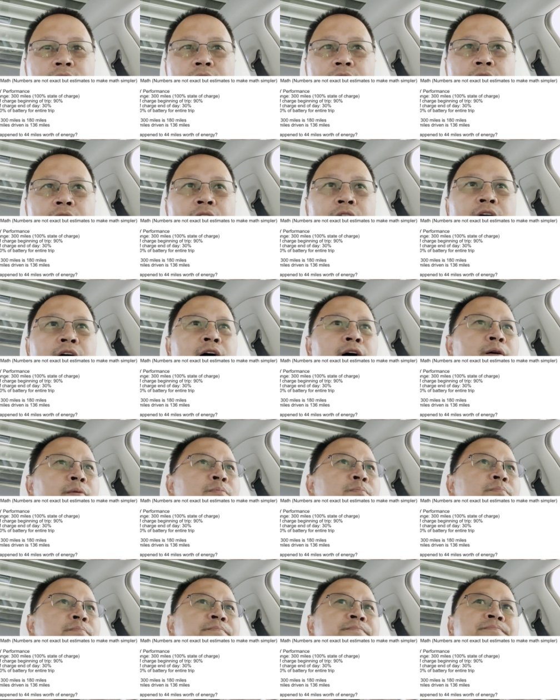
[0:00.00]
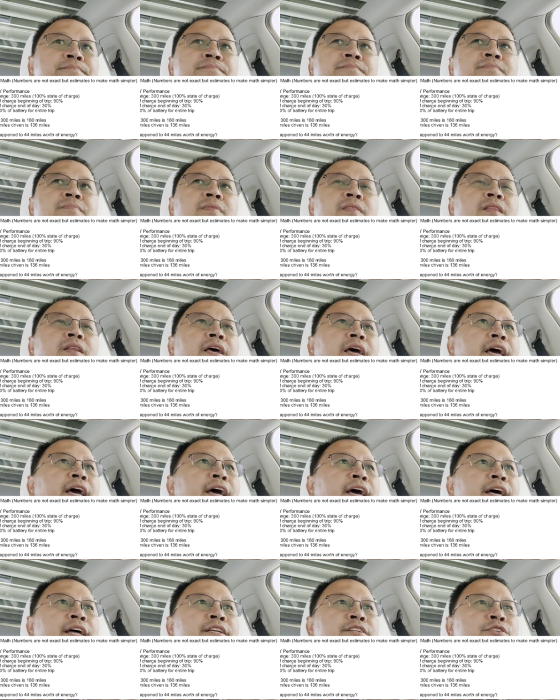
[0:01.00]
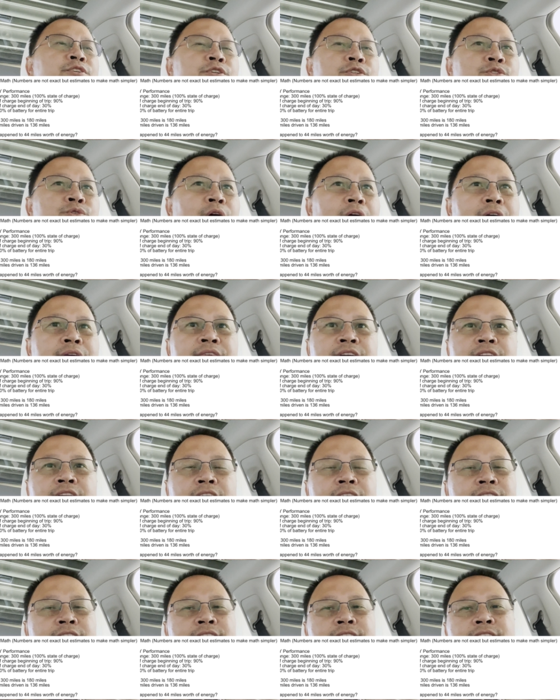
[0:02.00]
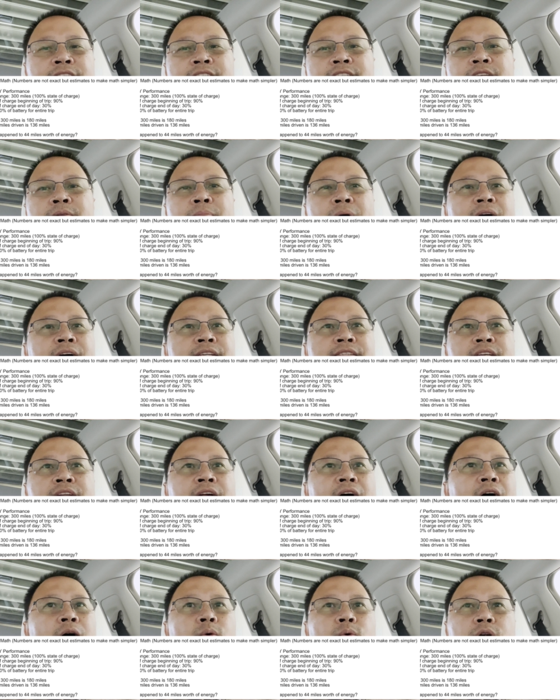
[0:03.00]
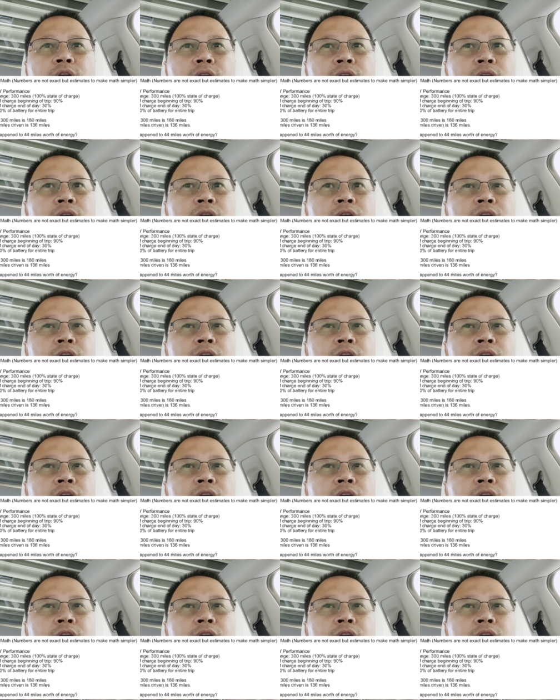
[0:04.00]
And you're driving like 60 miles an hour.